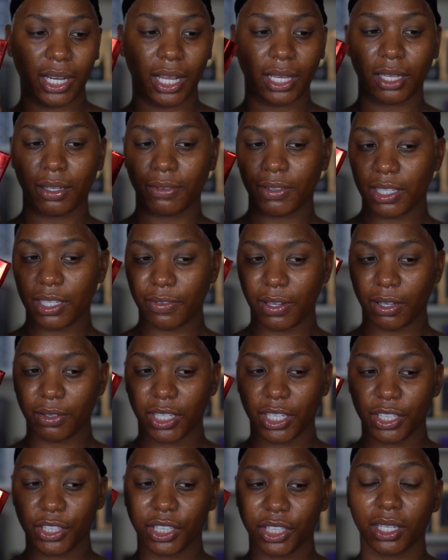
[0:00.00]
I love this
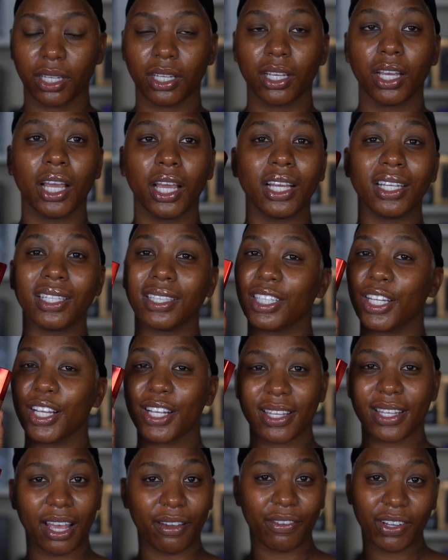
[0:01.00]
foundation. She
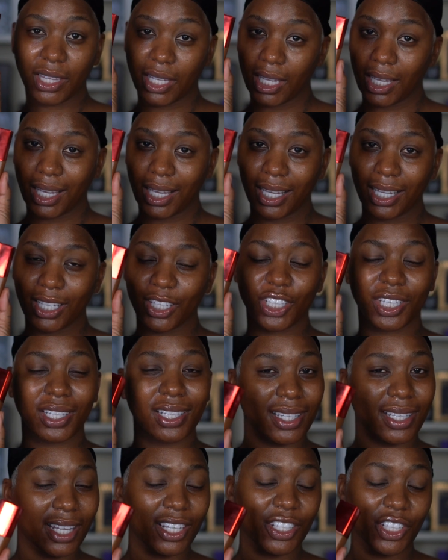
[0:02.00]
is everything she
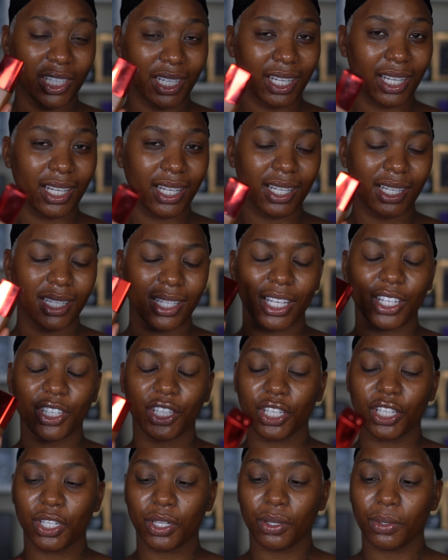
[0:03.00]
says she is, and
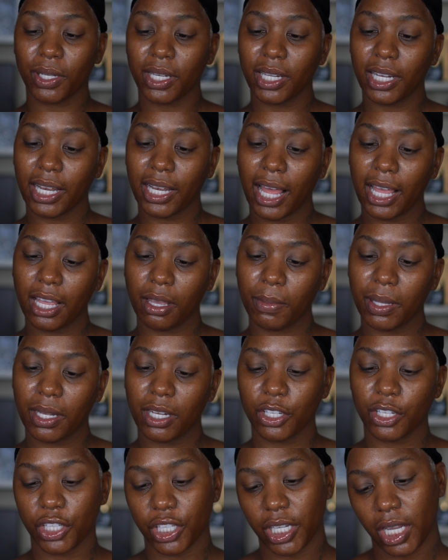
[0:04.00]
she's so good. And I am in
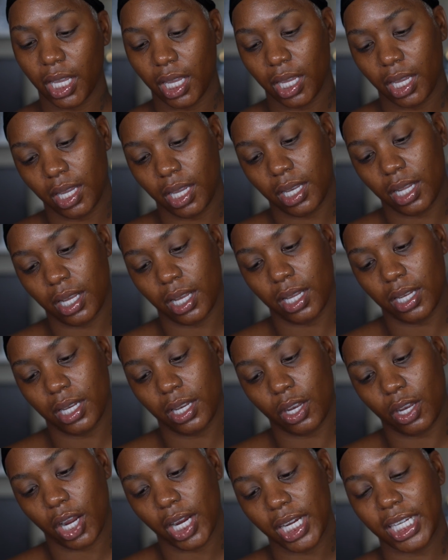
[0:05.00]
the shade
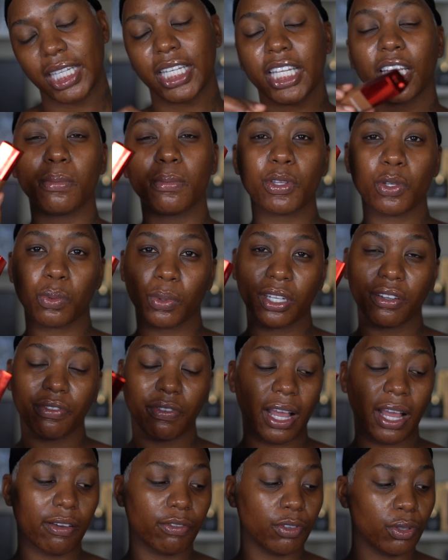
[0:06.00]
Dark Deep
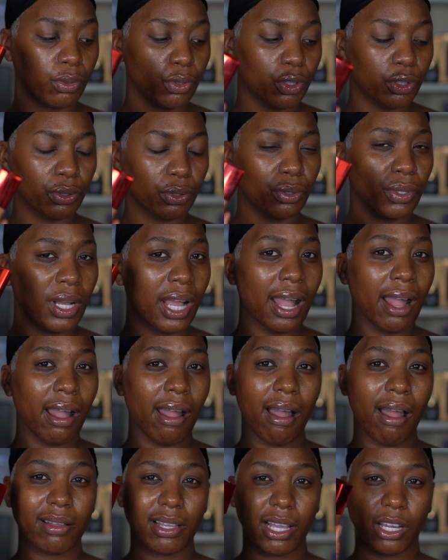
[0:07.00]
25 Neutral.
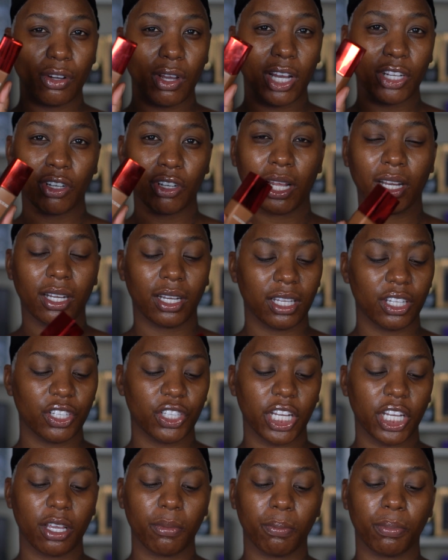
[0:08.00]
Y'all know I tried another
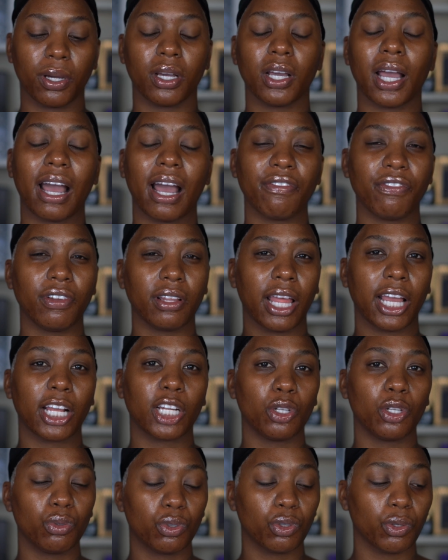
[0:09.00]
shade, but I feel like
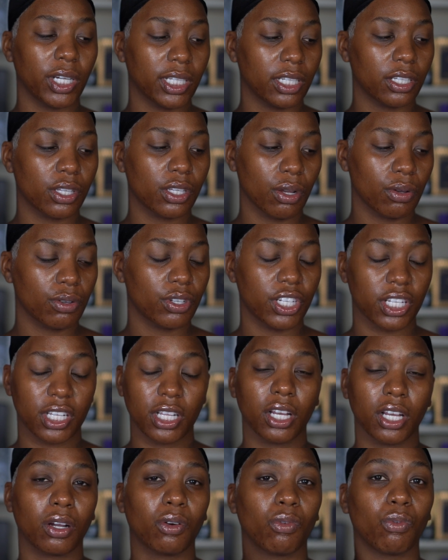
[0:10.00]
neutral undertones just
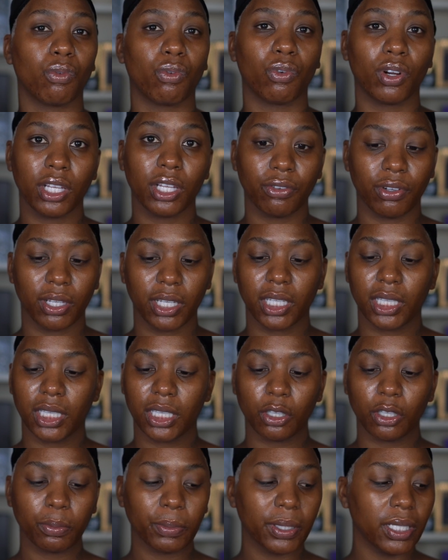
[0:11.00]
look really good
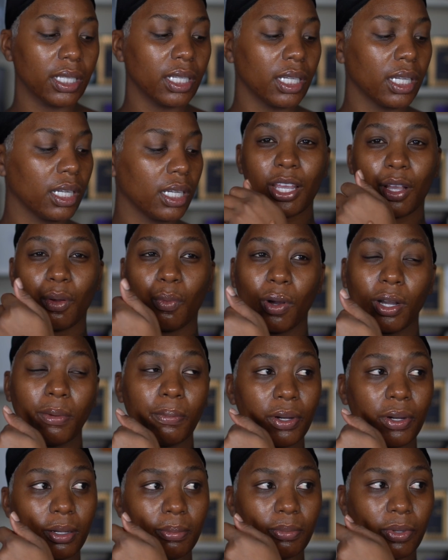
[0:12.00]
on me. Take one
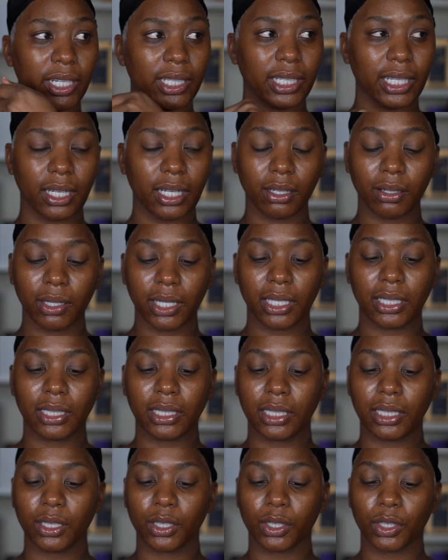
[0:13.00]
pump right now and
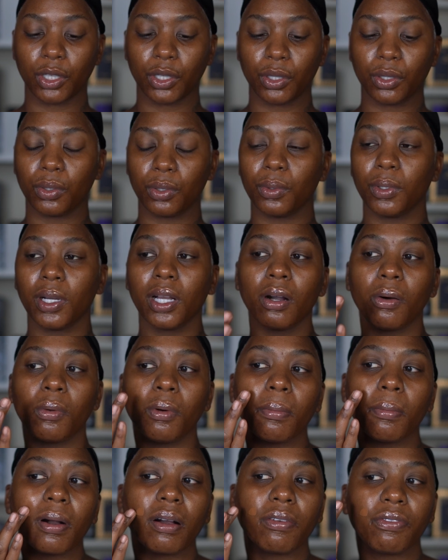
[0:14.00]
just go
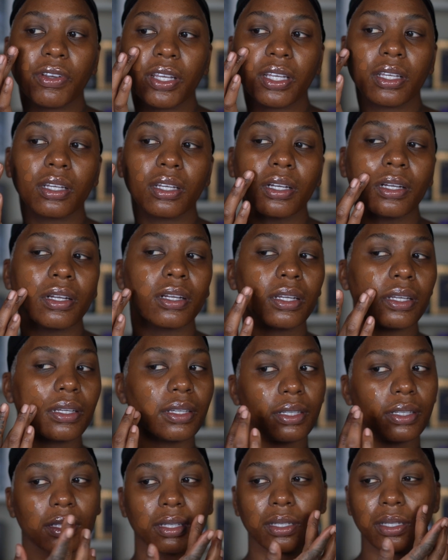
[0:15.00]
with my finger
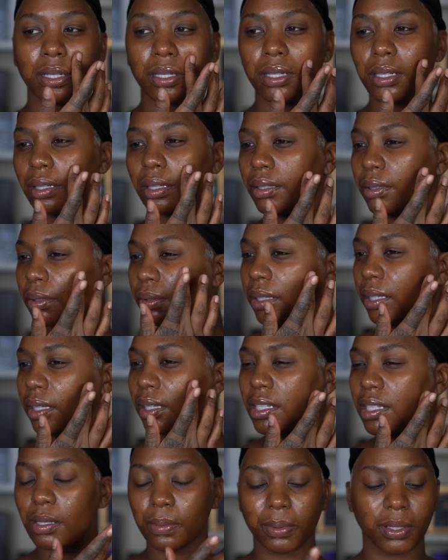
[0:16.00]
and do
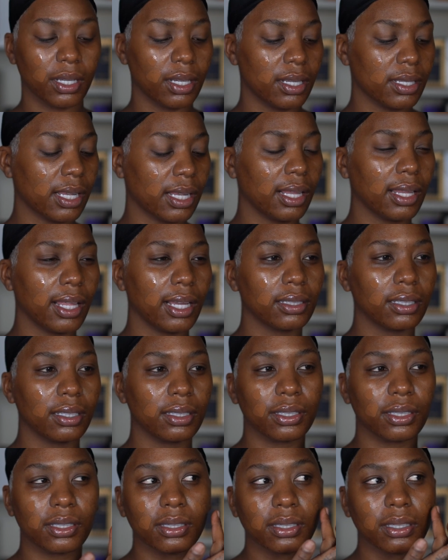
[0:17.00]
this because I like to
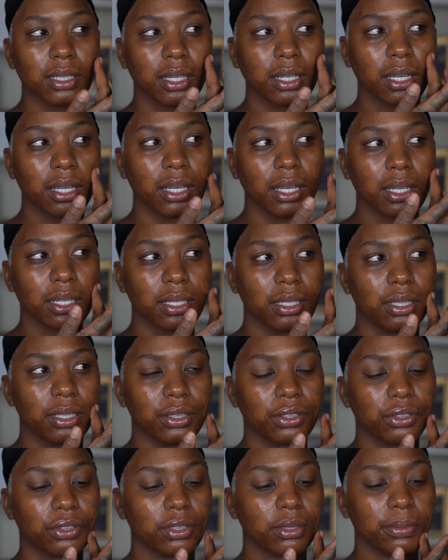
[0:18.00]
just
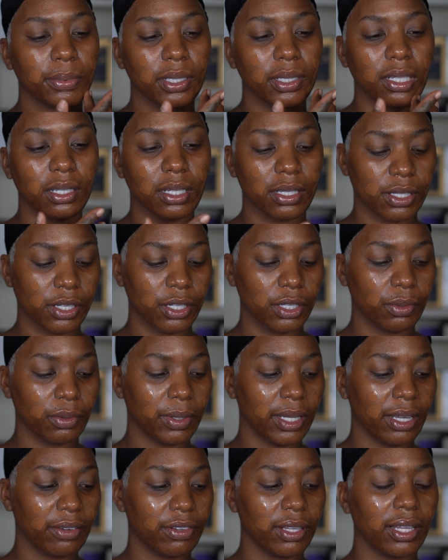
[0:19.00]
distribute a certain
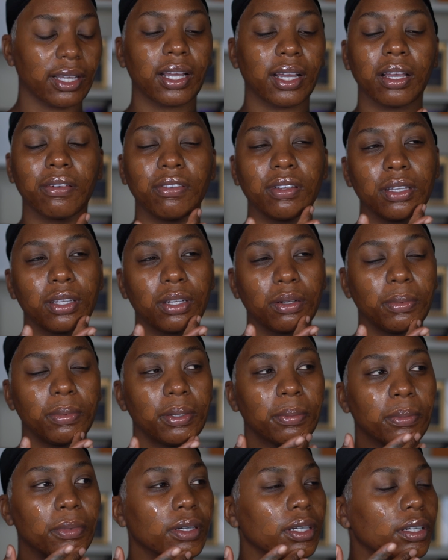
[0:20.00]
way. I feel like I have a little
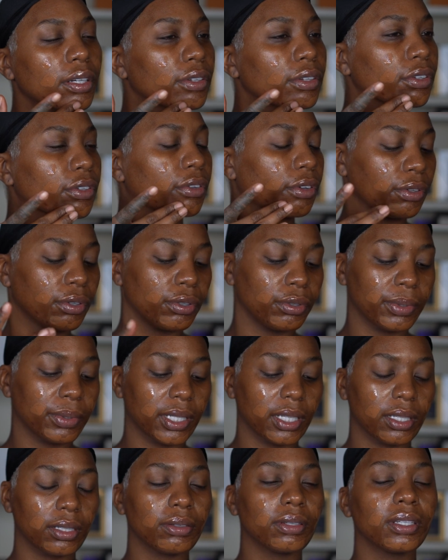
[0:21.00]
bit more control when
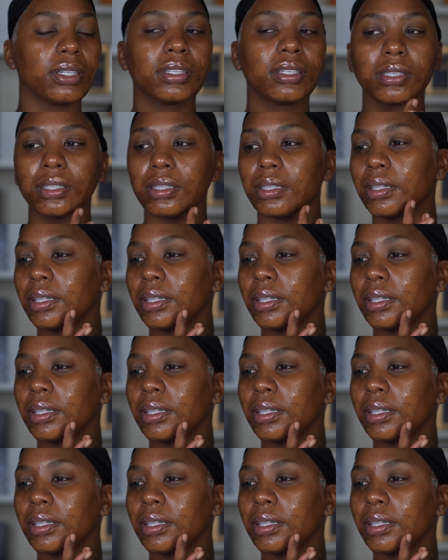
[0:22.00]
I do this.